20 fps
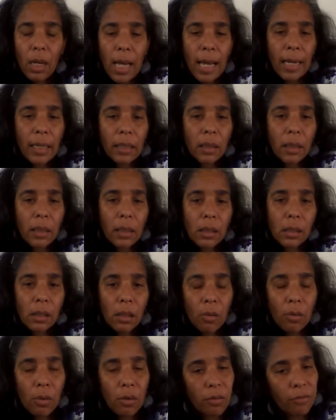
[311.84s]
Either
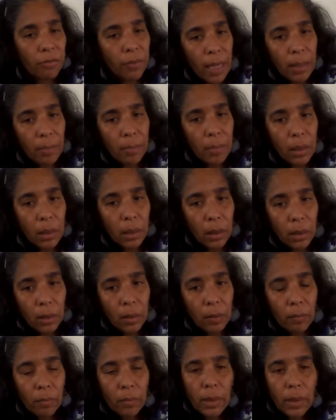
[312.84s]
it's our
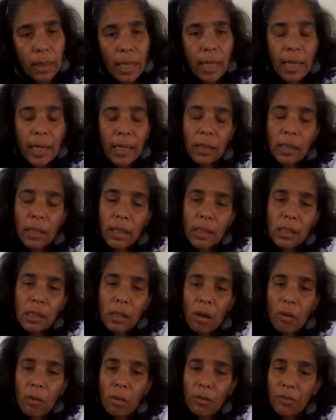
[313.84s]
family, either
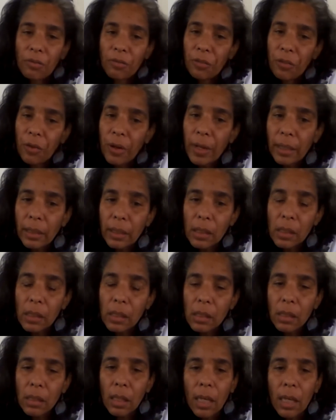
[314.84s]
it's our
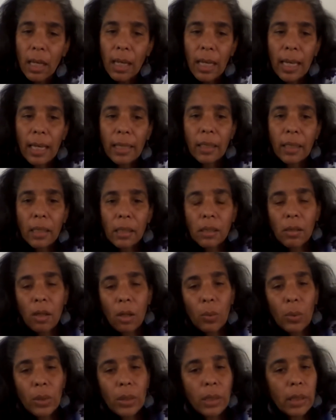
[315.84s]
friends, either it's
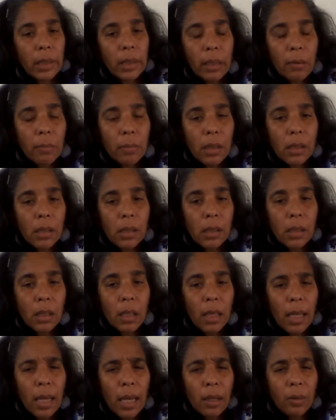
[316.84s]
our neighbors.
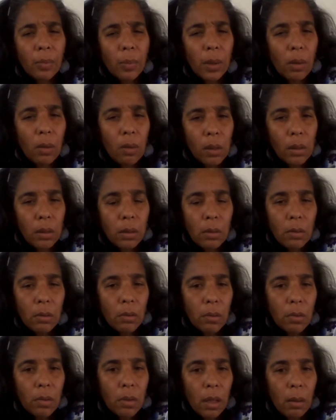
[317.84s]
And we all
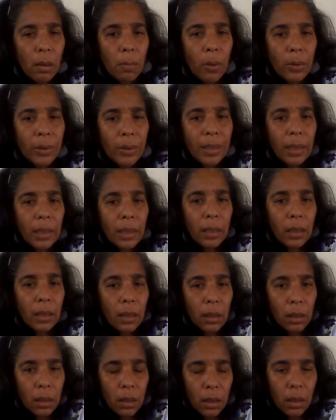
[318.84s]
know about the
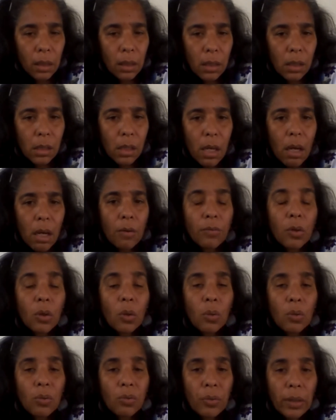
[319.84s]
ill of
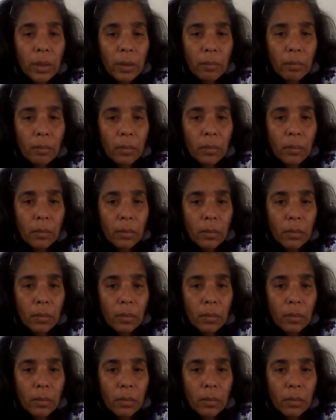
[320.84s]
COVID,